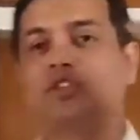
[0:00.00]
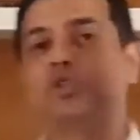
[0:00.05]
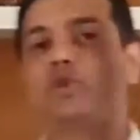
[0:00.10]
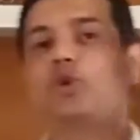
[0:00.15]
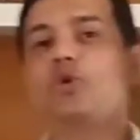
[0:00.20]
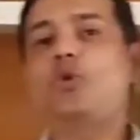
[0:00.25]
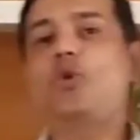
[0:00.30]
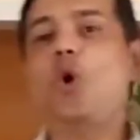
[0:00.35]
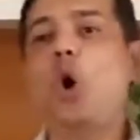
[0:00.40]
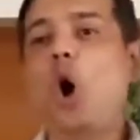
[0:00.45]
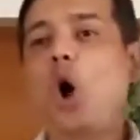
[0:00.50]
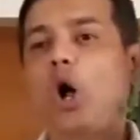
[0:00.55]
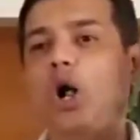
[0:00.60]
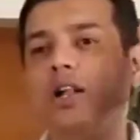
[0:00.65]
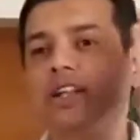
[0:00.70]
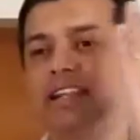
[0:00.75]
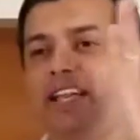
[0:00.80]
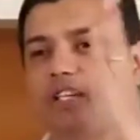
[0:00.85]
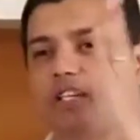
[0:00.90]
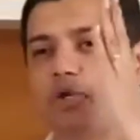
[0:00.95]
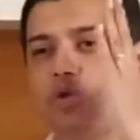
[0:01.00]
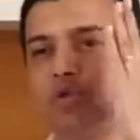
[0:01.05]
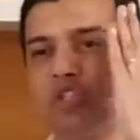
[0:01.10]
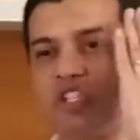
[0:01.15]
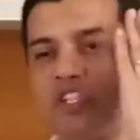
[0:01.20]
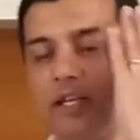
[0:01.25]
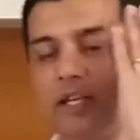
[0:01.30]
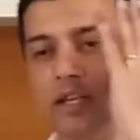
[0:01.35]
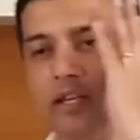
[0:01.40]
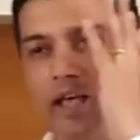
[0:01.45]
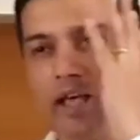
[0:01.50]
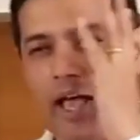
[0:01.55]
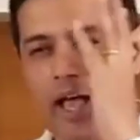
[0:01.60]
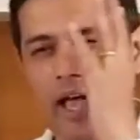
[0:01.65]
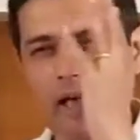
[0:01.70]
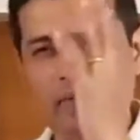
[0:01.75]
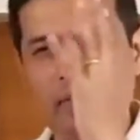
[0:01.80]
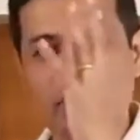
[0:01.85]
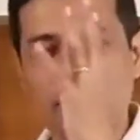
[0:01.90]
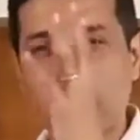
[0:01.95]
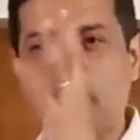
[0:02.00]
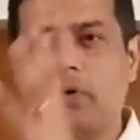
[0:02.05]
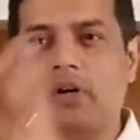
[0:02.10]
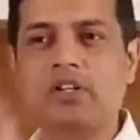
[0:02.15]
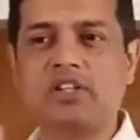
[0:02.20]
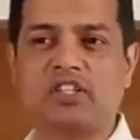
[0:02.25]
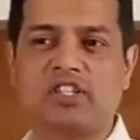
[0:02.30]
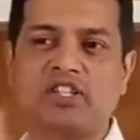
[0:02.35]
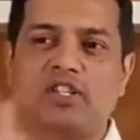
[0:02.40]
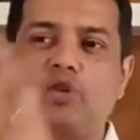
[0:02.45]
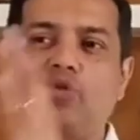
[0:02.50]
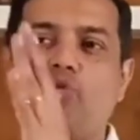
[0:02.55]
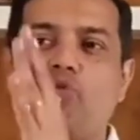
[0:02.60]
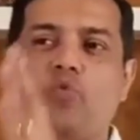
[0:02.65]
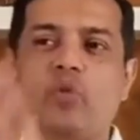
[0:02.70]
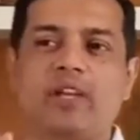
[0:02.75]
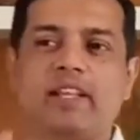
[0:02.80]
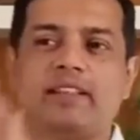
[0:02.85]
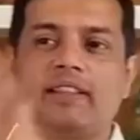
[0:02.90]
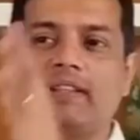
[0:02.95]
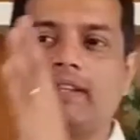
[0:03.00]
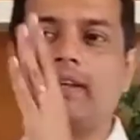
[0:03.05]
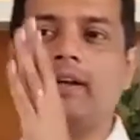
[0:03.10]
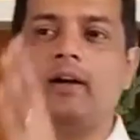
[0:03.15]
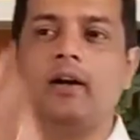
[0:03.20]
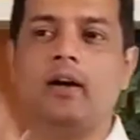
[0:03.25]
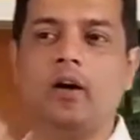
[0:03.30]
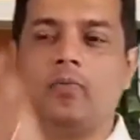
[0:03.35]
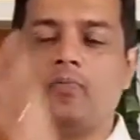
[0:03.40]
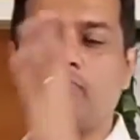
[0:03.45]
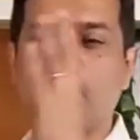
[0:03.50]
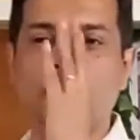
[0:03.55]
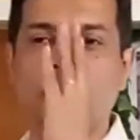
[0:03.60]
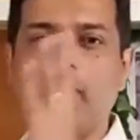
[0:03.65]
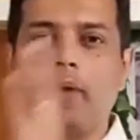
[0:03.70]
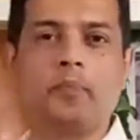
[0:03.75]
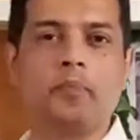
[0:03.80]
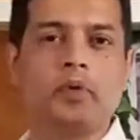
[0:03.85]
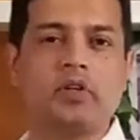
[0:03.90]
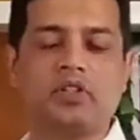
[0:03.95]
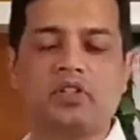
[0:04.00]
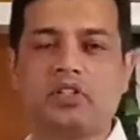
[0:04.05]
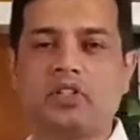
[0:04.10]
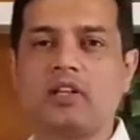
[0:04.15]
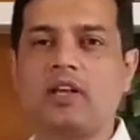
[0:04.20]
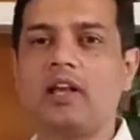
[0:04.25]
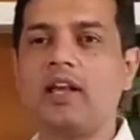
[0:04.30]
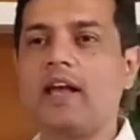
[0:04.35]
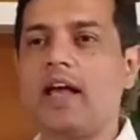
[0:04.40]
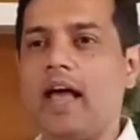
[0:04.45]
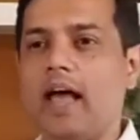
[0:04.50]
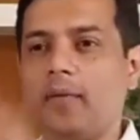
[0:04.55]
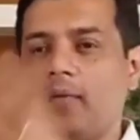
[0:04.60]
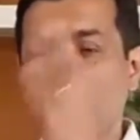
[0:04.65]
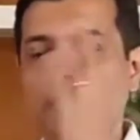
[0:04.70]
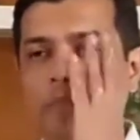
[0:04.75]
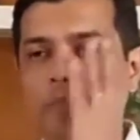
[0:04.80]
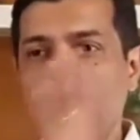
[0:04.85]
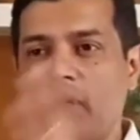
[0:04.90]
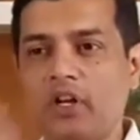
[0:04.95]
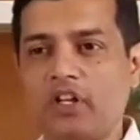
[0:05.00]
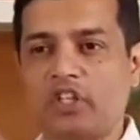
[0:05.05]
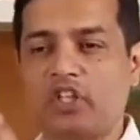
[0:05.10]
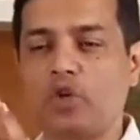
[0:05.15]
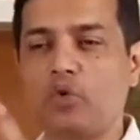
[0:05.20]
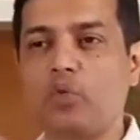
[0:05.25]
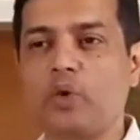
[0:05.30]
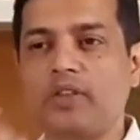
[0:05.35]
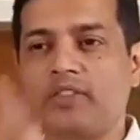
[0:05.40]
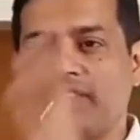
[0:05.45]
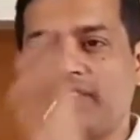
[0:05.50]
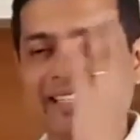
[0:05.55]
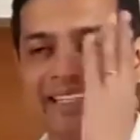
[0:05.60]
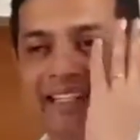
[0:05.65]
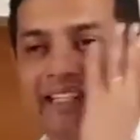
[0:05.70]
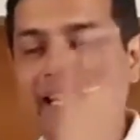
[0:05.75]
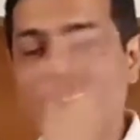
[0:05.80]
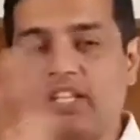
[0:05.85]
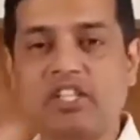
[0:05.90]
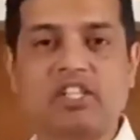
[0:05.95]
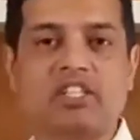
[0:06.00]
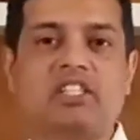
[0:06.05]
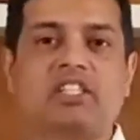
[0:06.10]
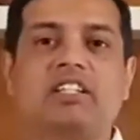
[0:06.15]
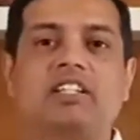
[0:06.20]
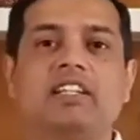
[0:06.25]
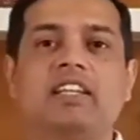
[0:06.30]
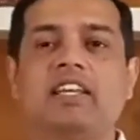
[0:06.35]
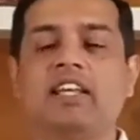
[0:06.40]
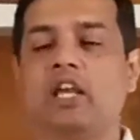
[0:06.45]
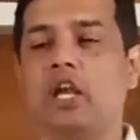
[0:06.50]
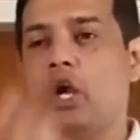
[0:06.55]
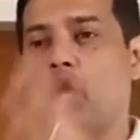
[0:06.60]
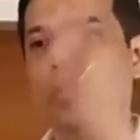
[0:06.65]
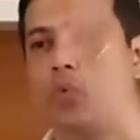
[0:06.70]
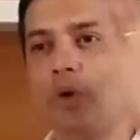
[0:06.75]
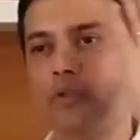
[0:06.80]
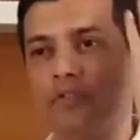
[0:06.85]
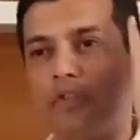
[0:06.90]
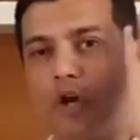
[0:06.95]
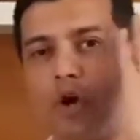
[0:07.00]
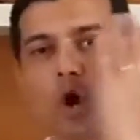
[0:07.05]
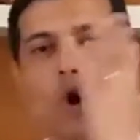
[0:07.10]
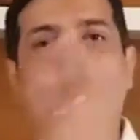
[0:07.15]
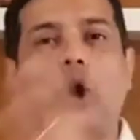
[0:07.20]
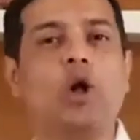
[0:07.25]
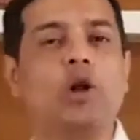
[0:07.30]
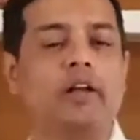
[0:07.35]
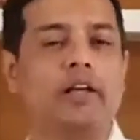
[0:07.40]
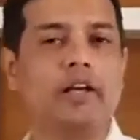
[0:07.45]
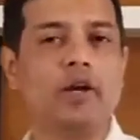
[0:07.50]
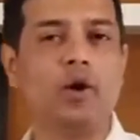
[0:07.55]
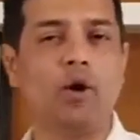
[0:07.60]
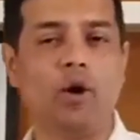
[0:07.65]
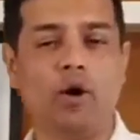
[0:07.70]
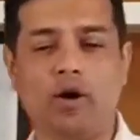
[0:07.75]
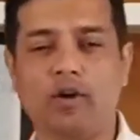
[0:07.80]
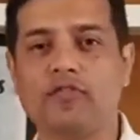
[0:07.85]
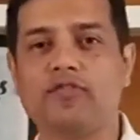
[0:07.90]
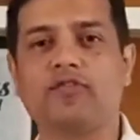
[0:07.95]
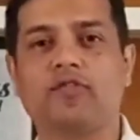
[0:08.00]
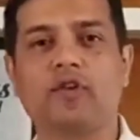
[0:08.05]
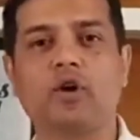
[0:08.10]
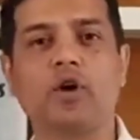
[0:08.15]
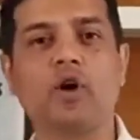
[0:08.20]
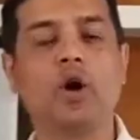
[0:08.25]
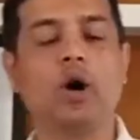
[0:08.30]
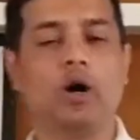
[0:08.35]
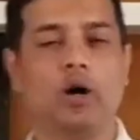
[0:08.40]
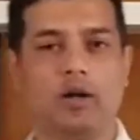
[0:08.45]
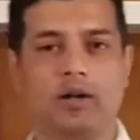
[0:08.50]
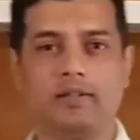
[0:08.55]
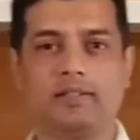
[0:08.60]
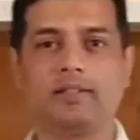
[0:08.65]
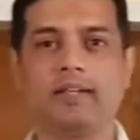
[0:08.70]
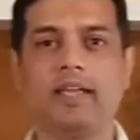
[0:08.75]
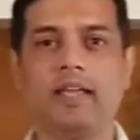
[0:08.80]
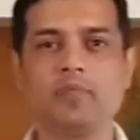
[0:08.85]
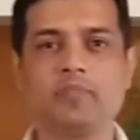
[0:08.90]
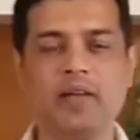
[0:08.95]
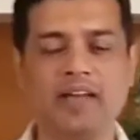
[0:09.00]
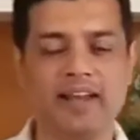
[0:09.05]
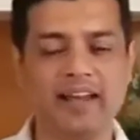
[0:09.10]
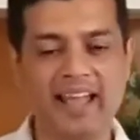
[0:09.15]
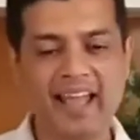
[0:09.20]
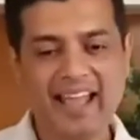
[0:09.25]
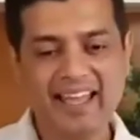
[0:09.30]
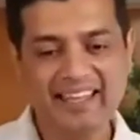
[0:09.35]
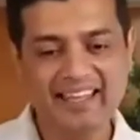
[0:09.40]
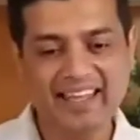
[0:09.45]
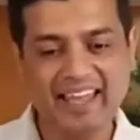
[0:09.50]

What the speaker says: But through all that you see, I'm a person with a purpose. I'm a person with a destiny, with a calling of God. Amen.